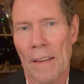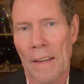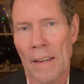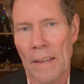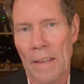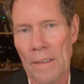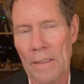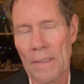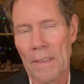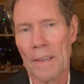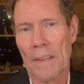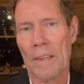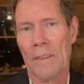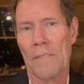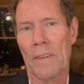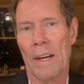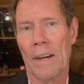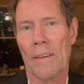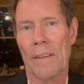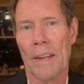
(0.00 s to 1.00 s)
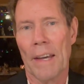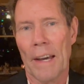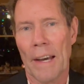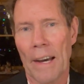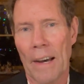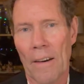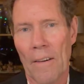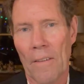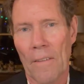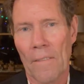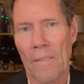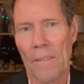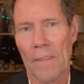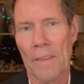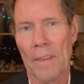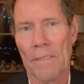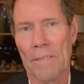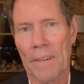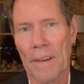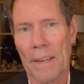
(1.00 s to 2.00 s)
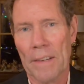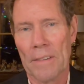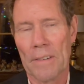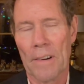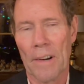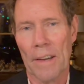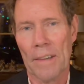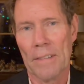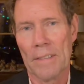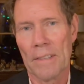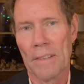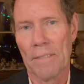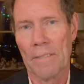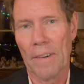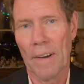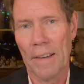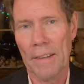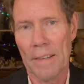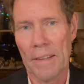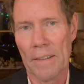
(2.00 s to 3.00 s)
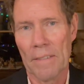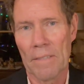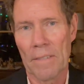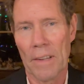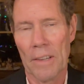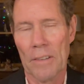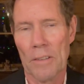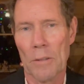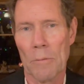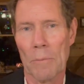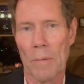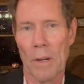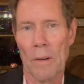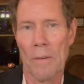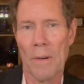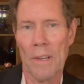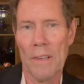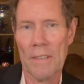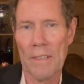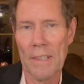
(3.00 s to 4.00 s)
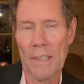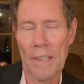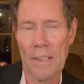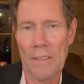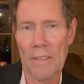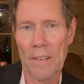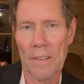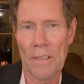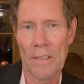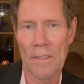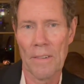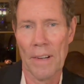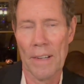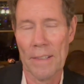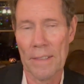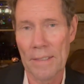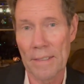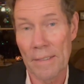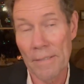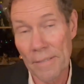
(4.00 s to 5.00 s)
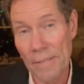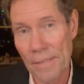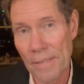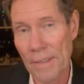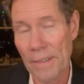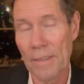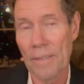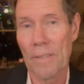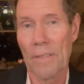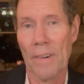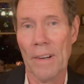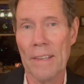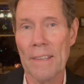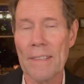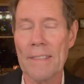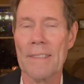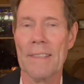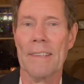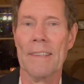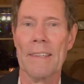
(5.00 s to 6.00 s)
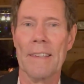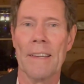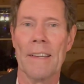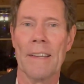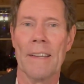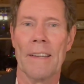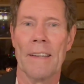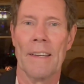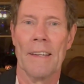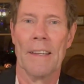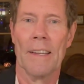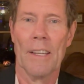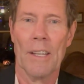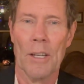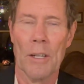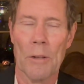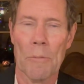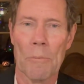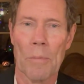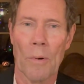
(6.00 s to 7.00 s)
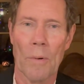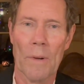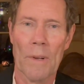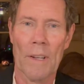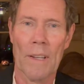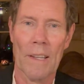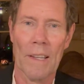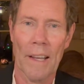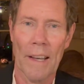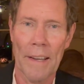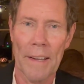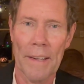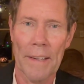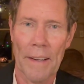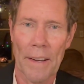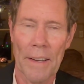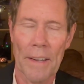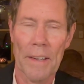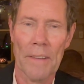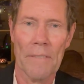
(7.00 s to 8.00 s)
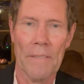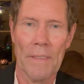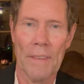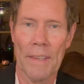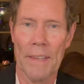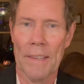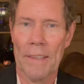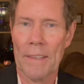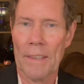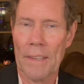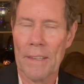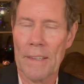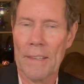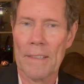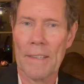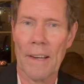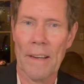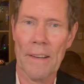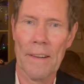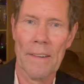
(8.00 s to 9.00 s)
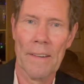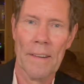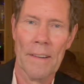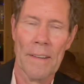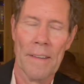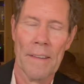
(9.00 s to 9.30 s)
You think about how the Fed tries to fight inflation by raising interest rates. You're raising an important line item in the entire